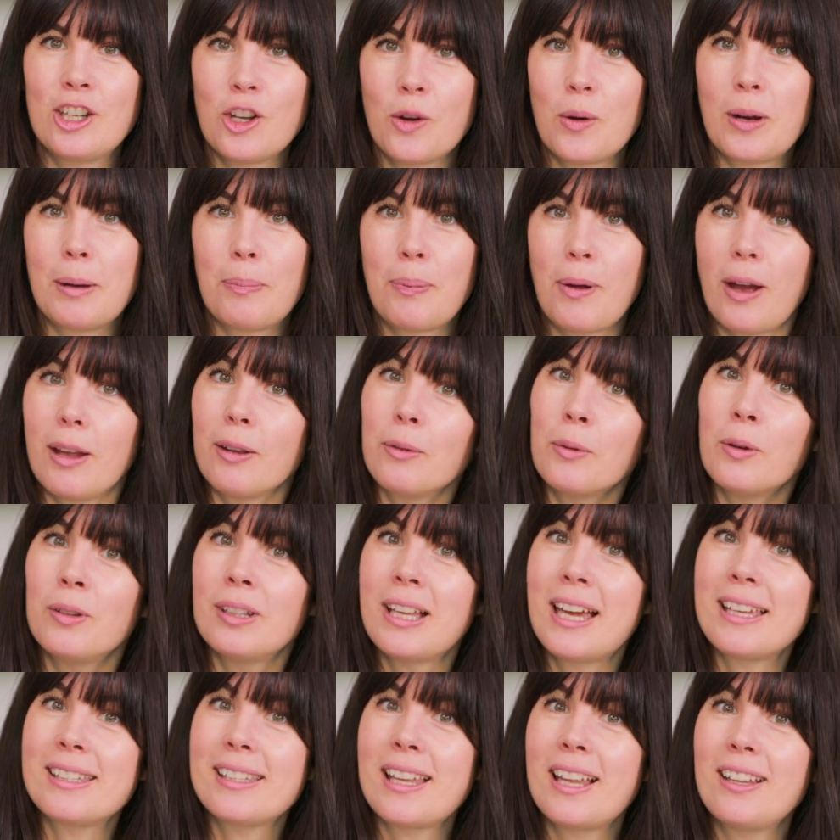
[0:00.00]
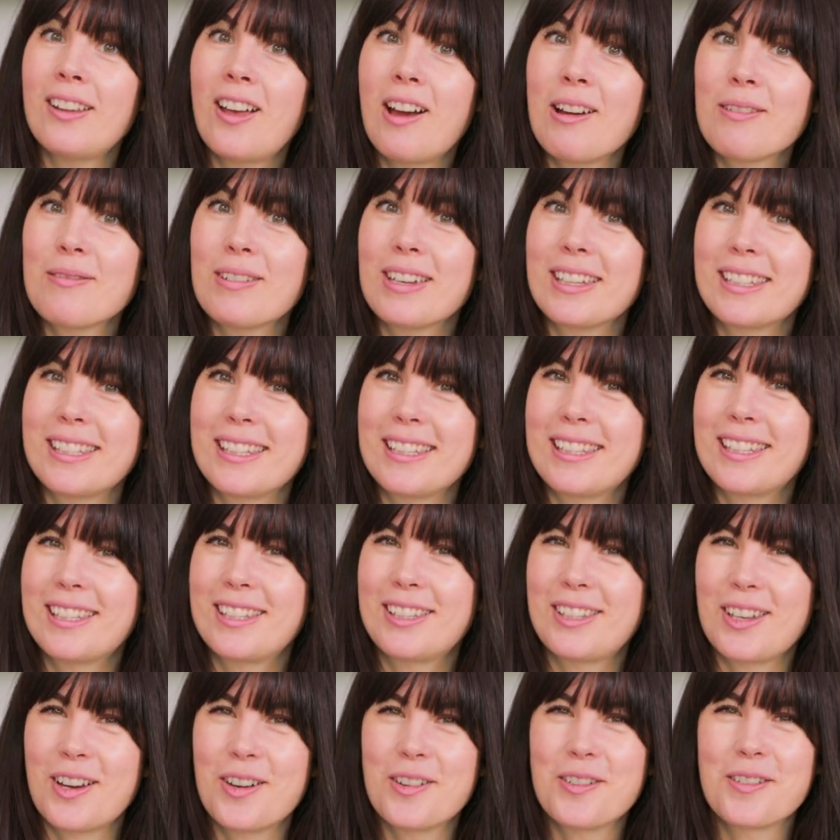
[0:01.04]
know what, it probably won't last that long because it's
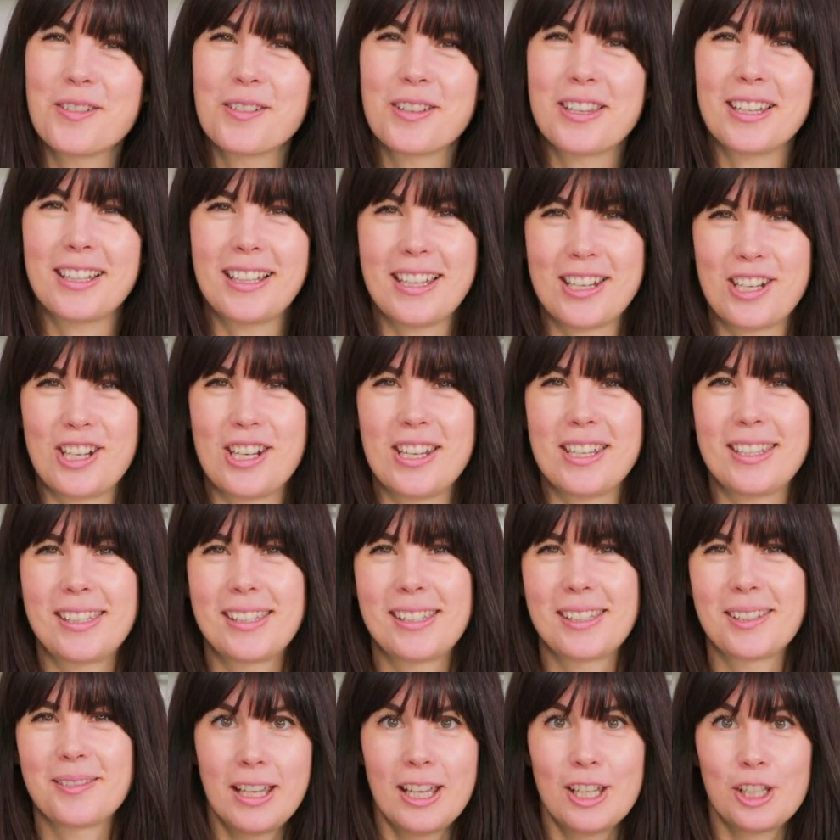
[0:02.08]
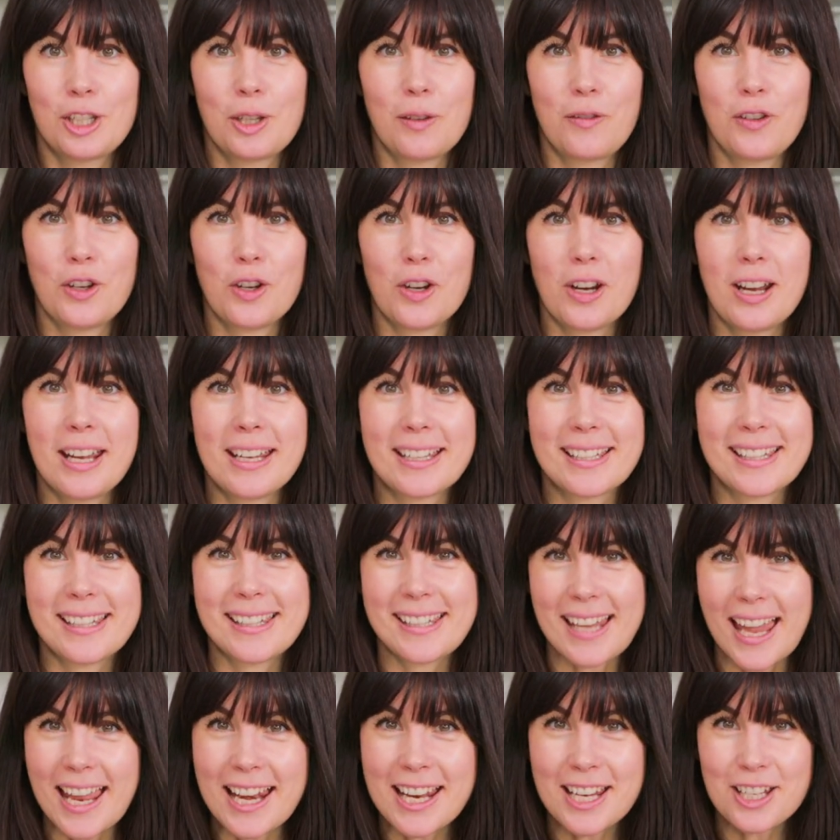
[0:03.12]
so delicious. So if you're
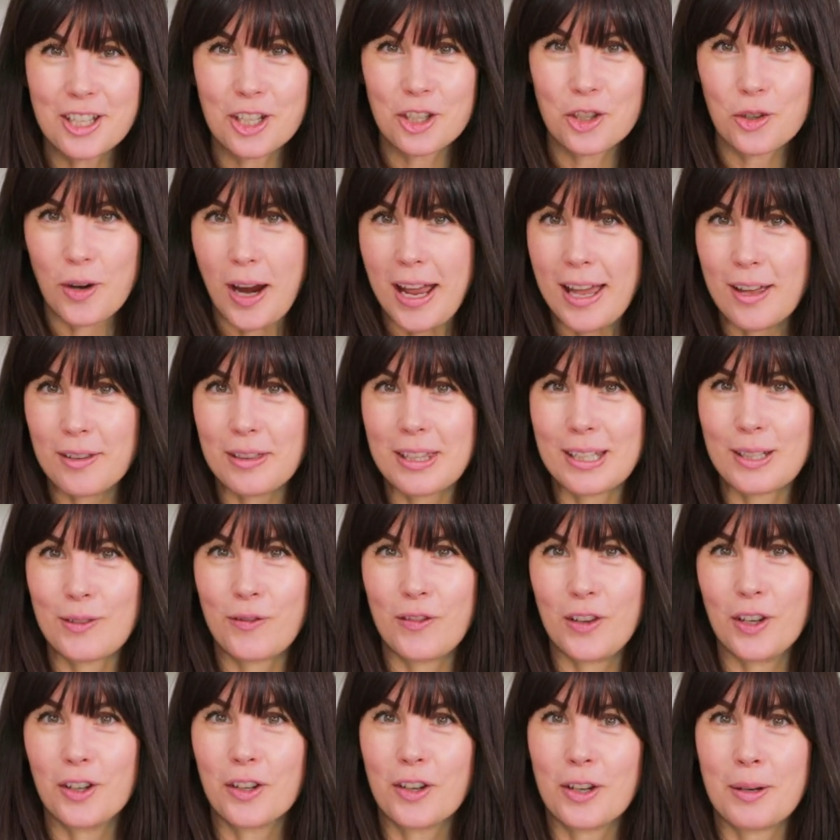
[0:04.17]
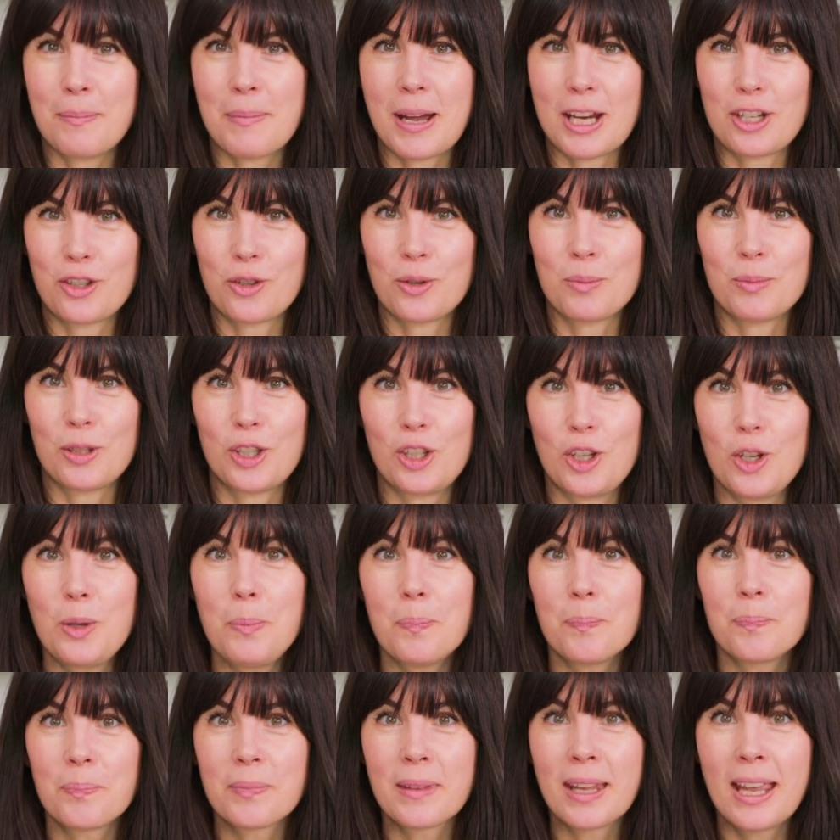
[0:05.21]
excited to try out this feel-good mushroom soup,
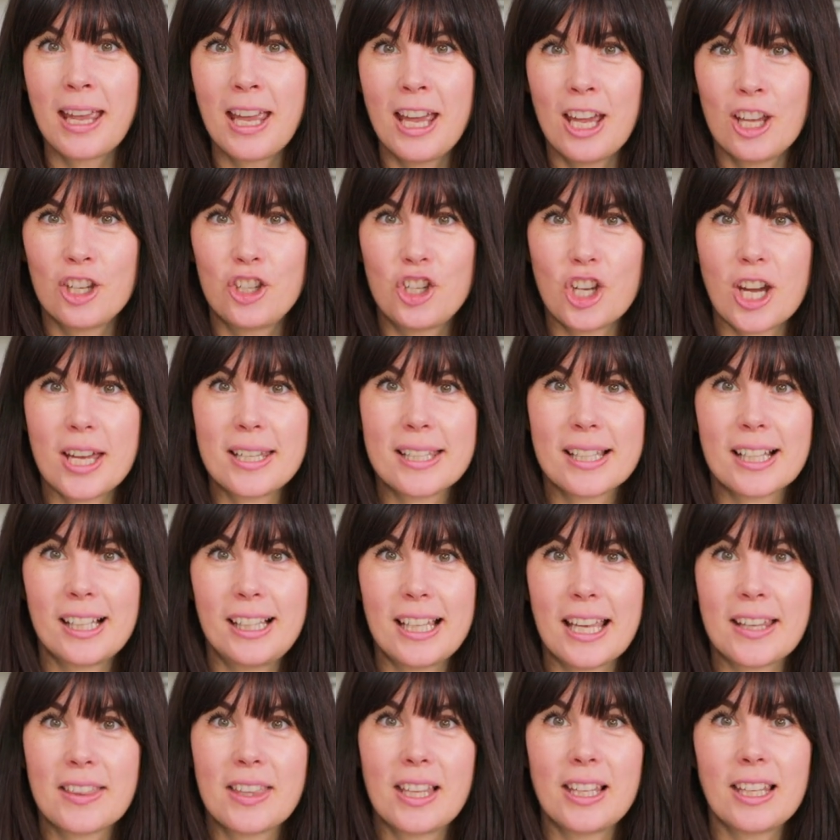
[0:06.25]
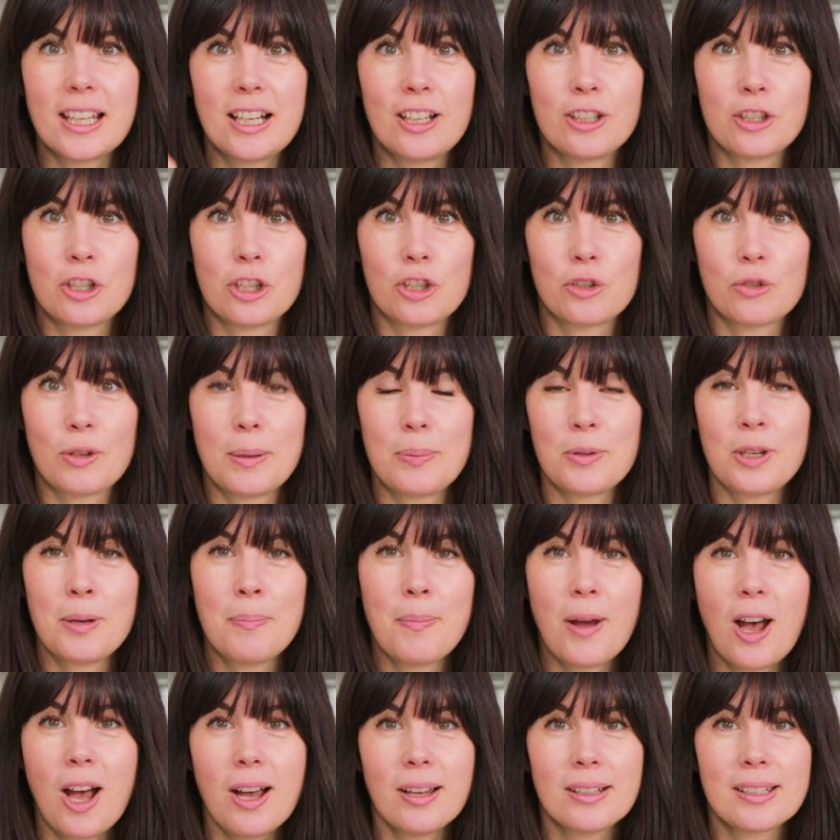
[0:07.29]
just click the little description
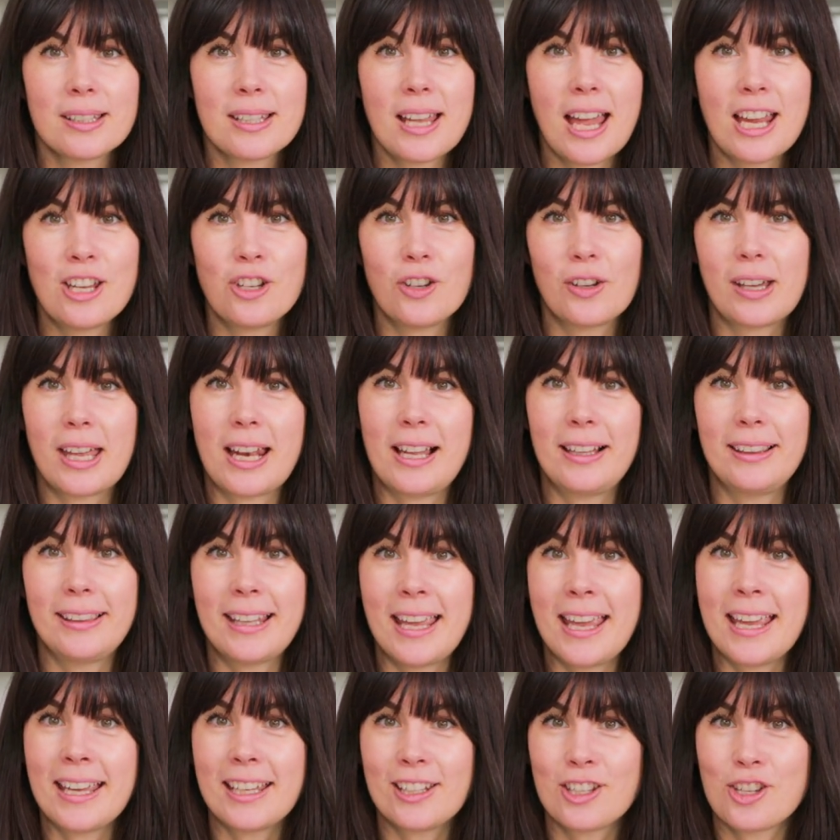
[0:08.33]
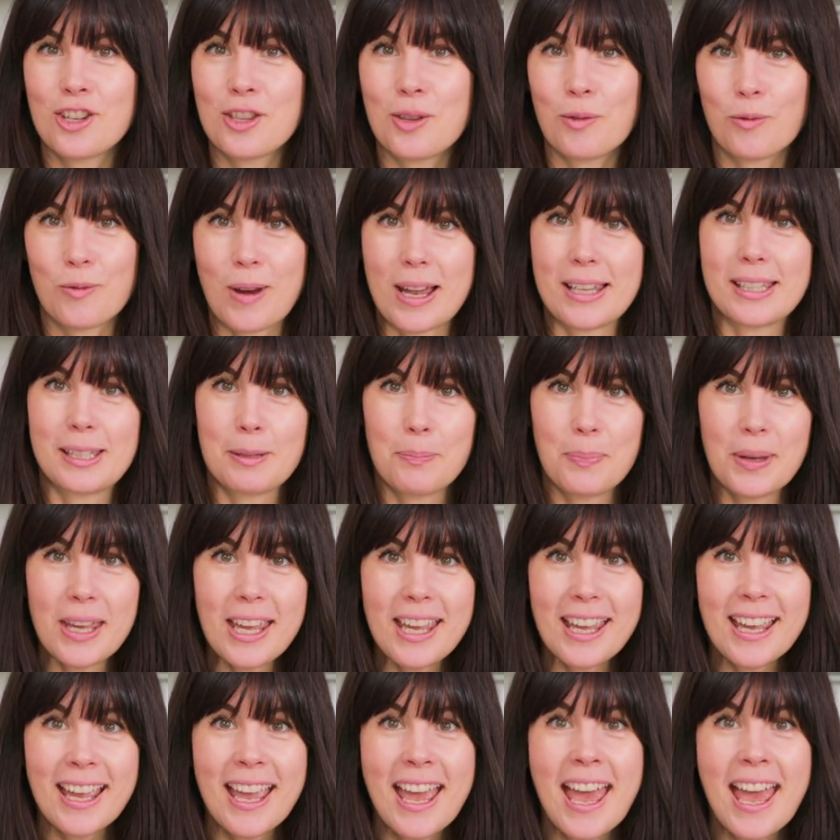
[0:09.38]
box and you'll get a link to the recipe.